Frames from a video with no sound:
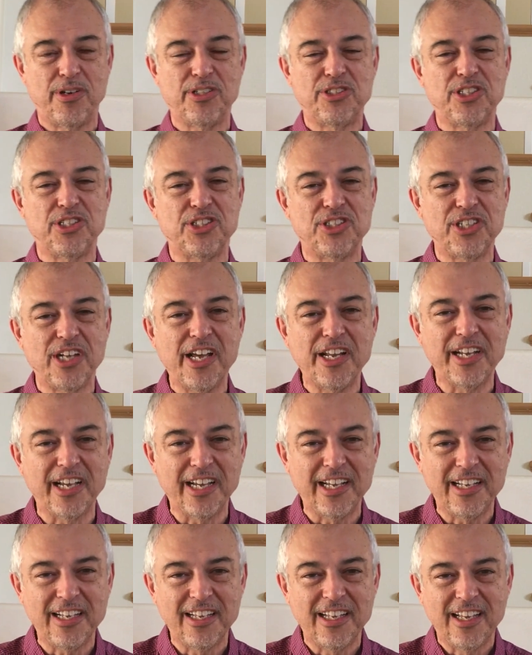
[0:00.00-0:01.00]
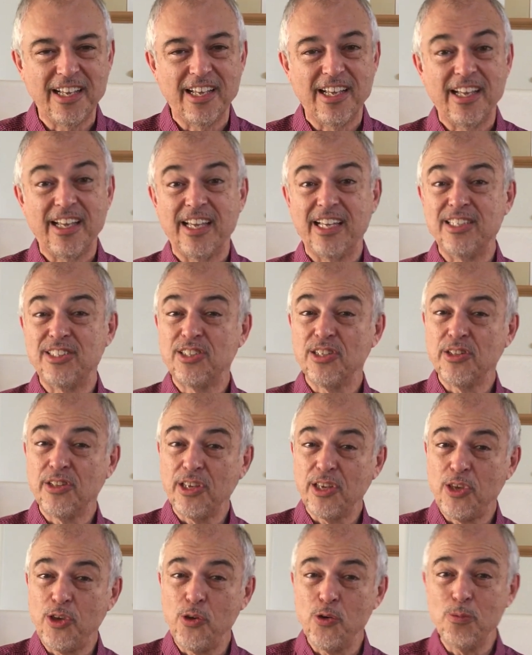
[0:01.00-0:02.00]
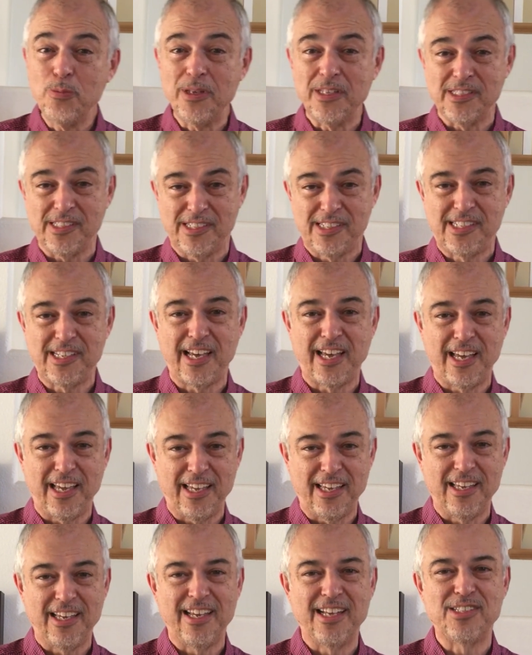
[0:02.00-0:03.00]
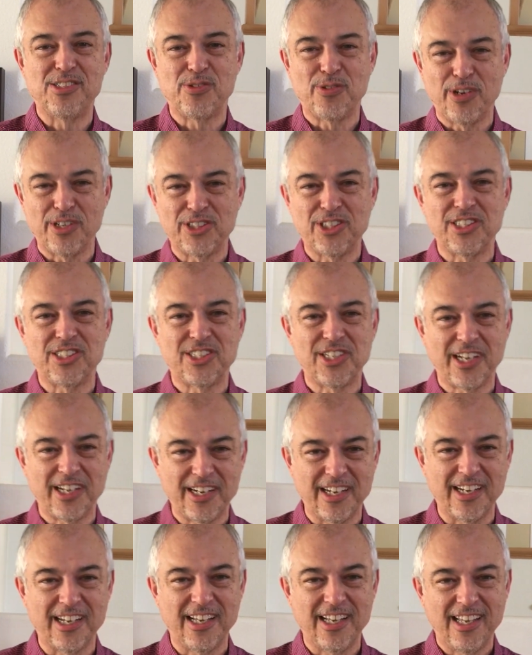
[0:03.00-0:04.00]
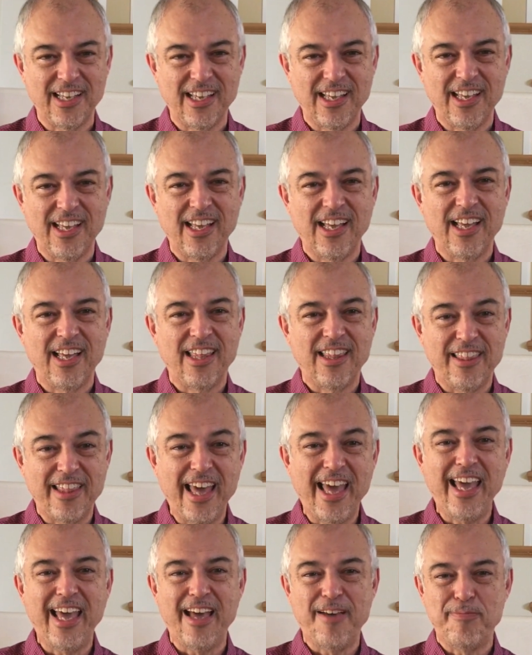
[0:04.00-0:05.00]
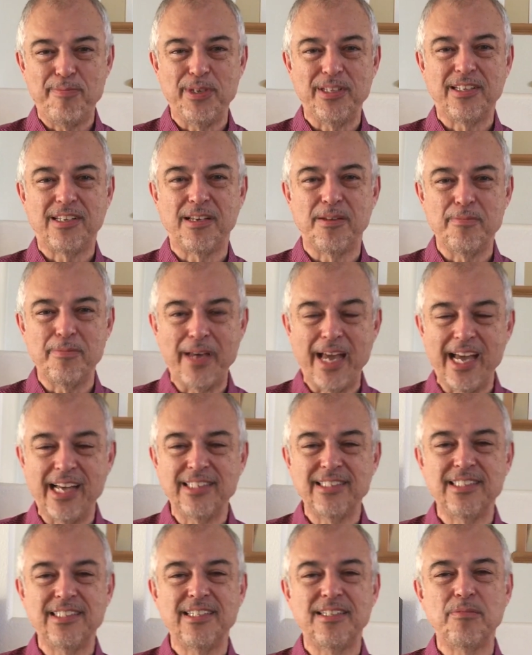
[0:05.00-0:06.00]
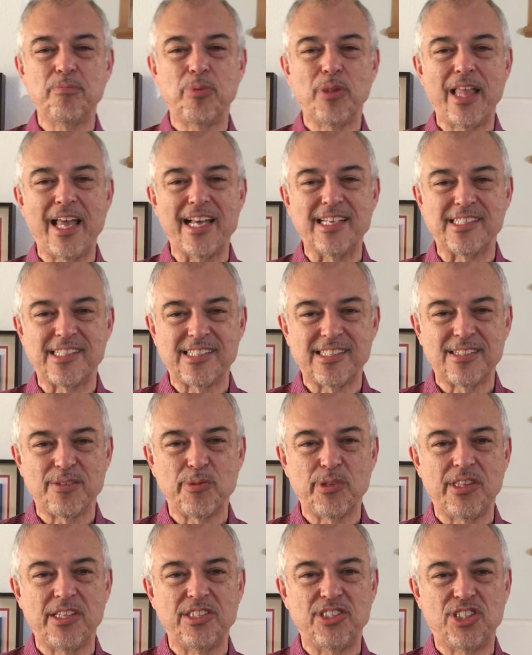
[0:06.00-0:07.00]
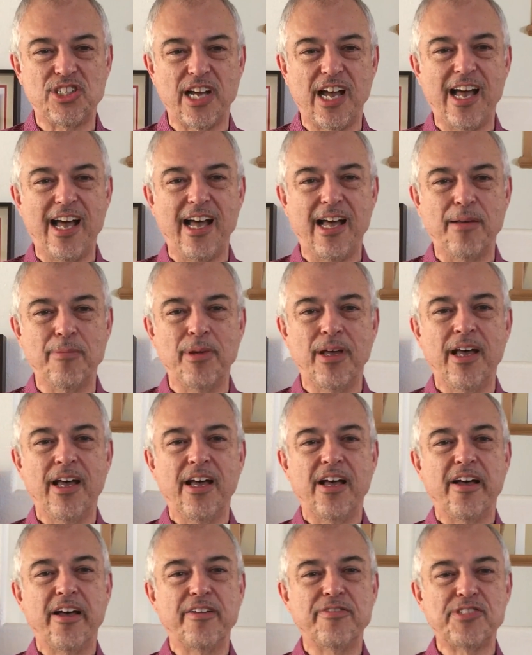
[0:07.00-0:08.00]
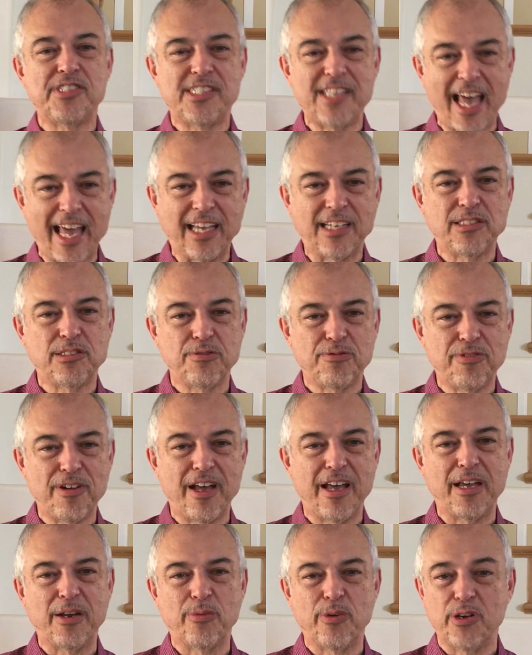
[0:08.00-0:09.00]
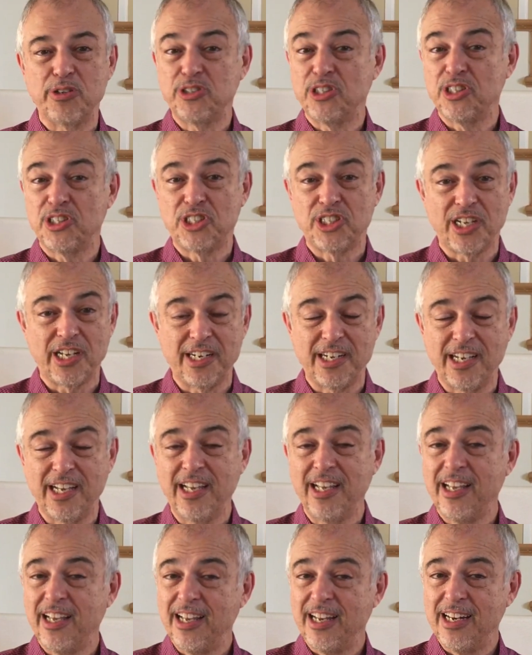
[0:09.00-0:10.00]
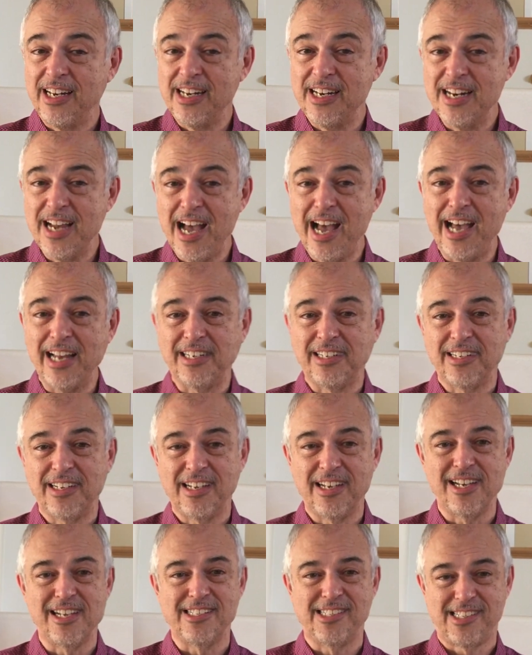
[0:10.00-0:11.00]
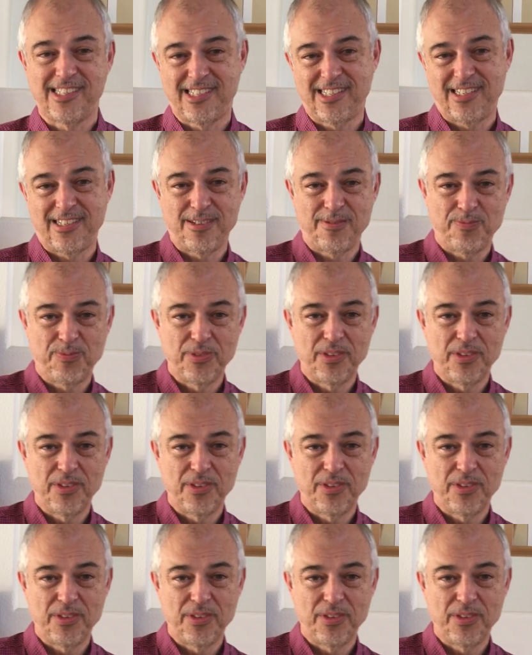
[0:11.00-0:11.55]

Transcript: Rosh Hashanah until the humans say it's Rosh Hashanah. They have been commanded and blessed with the job of sanctifying Rosh Hashanah, not us.